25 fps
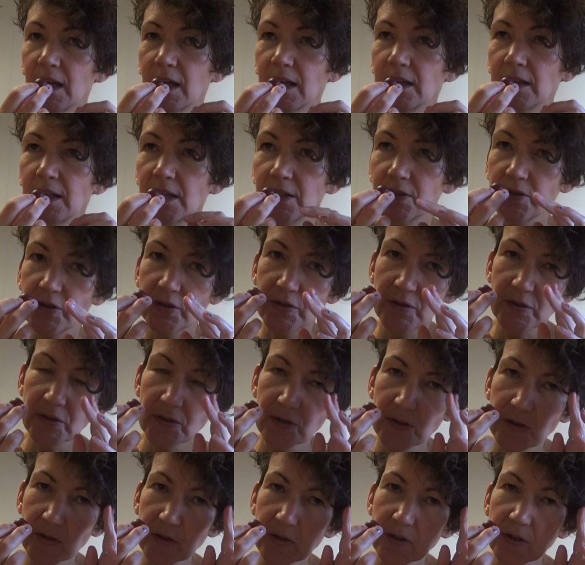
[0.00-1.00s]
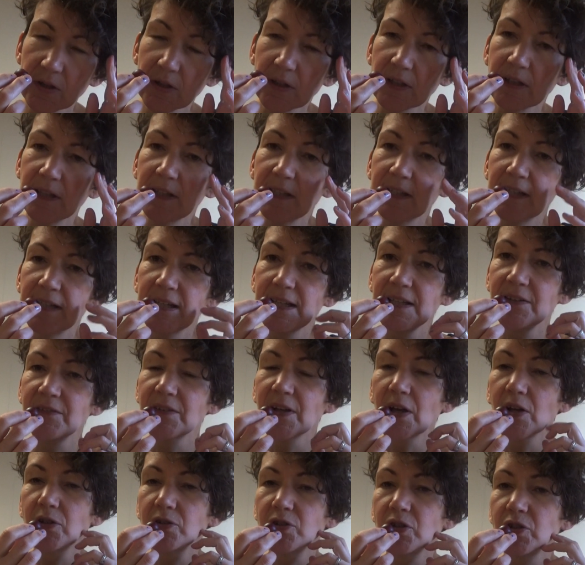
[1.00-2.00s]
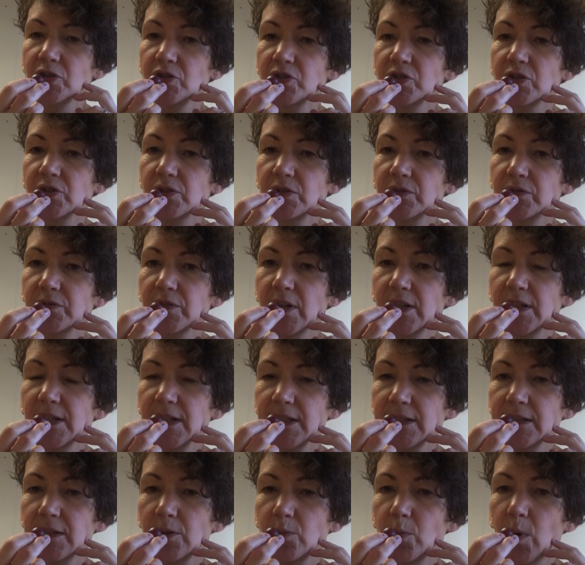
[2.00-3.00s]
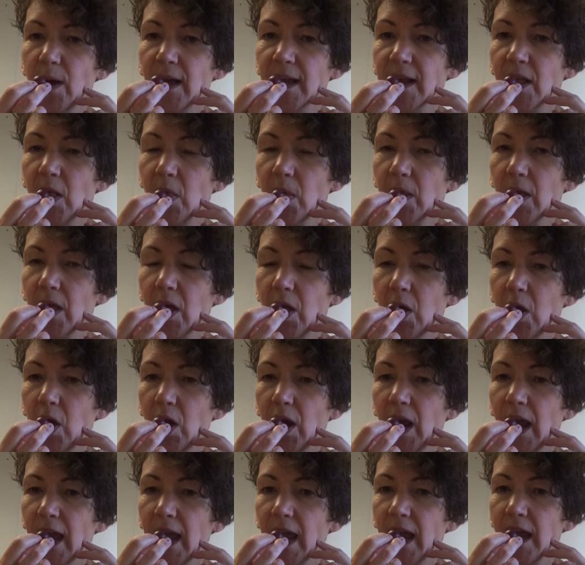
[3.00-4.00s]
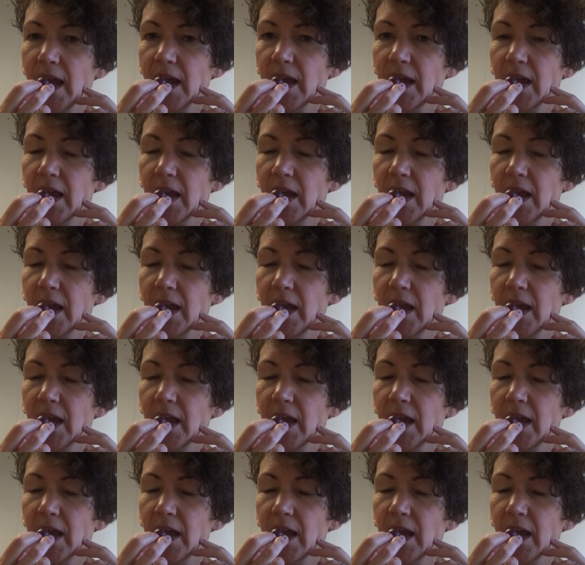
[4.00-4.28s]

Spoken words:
And then just leave it on your tongue for a little while, okay?